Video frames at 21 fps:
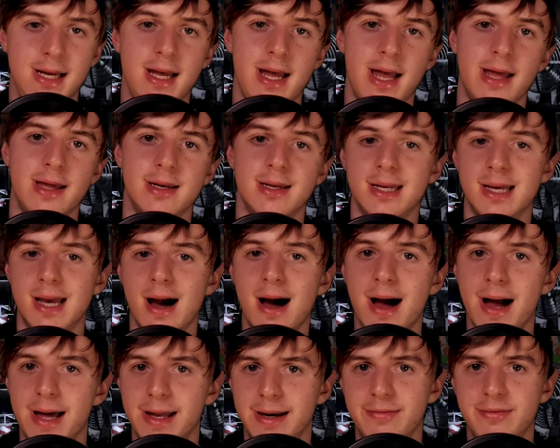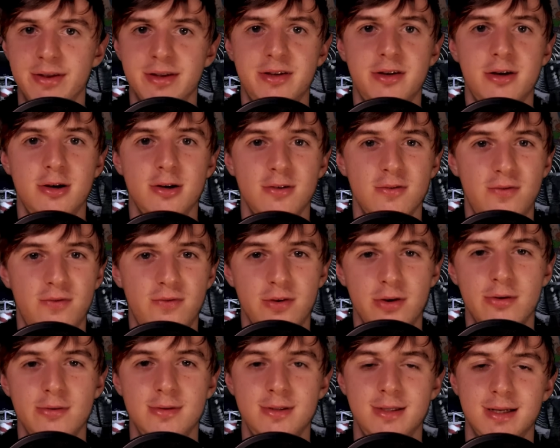and guide in this
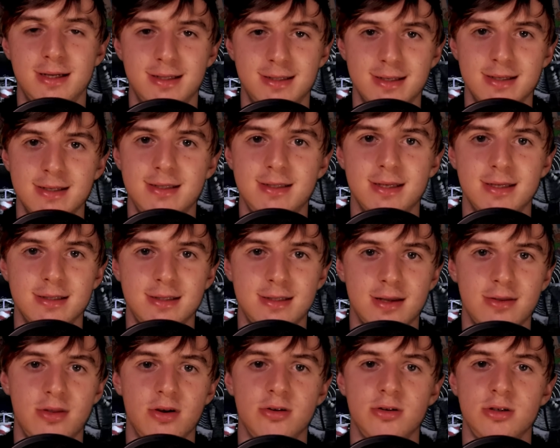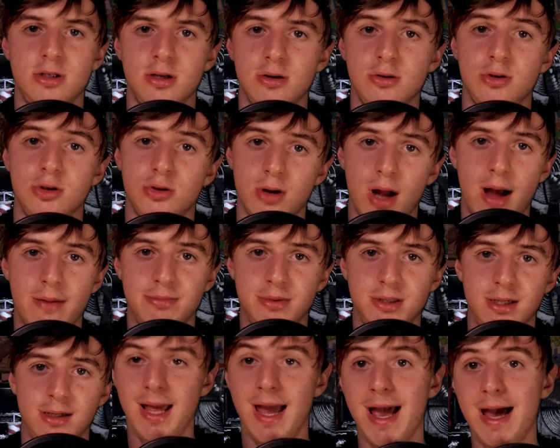confused existence that they're still trapped
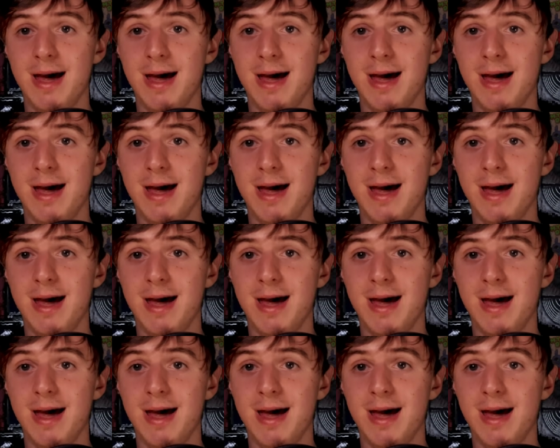in.